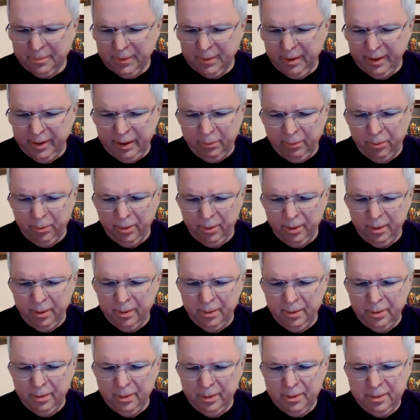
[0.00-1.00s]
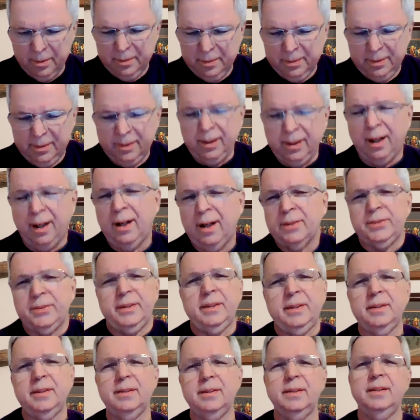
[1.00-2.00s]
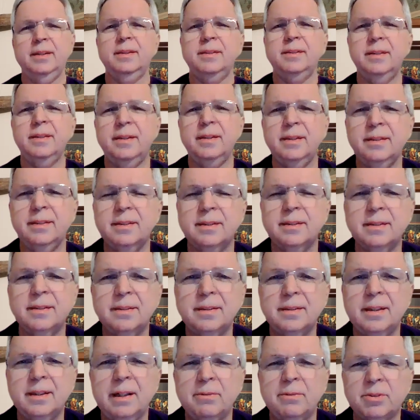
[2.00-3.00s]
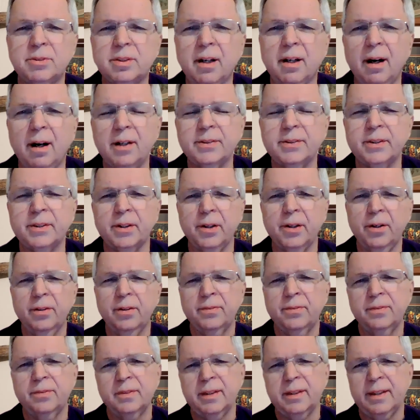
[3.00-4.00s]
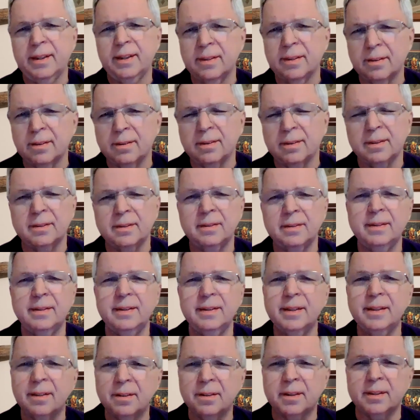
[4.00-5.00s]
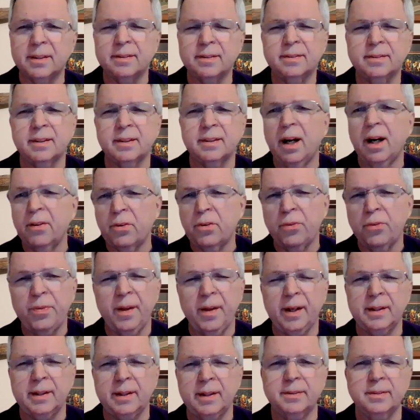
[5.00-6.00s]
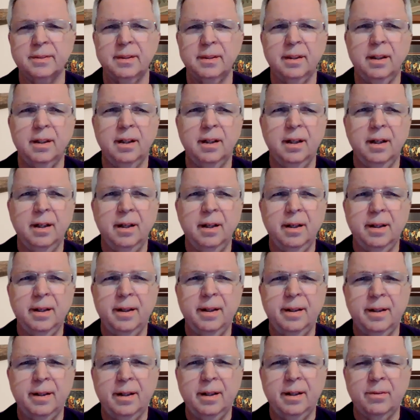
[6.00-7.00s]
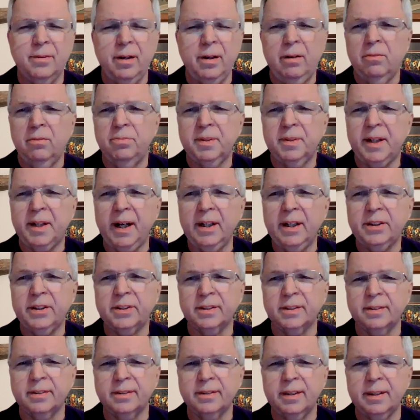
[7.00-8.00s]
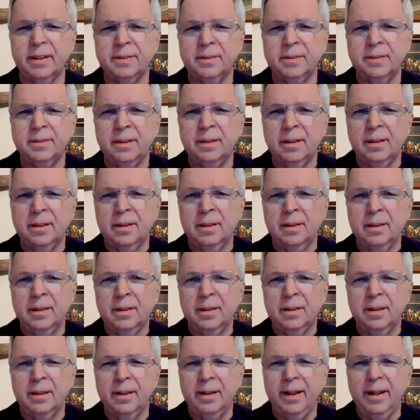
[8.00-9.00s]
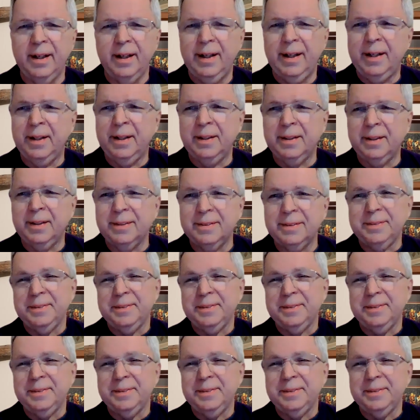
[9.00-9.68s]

that were causing it was causing her ill illness and other things uh, ramifications and and